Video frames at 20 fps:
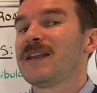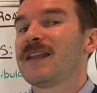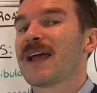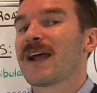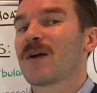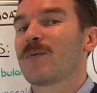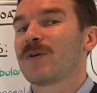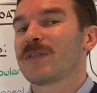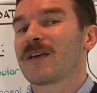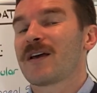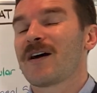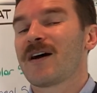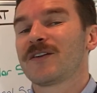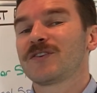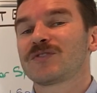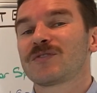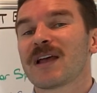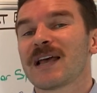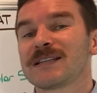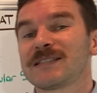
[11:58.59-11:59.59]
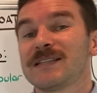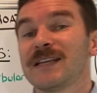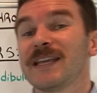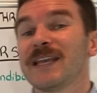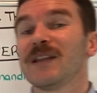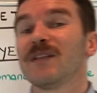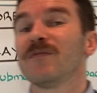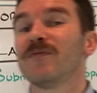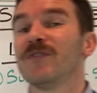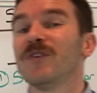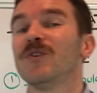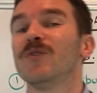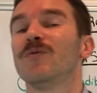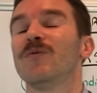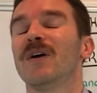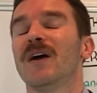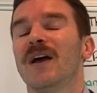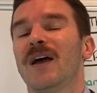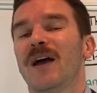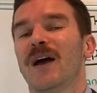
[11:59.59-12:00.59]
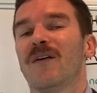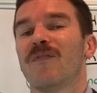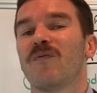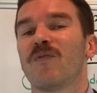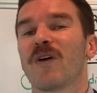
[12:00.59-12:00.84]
neck with contrast to get a view of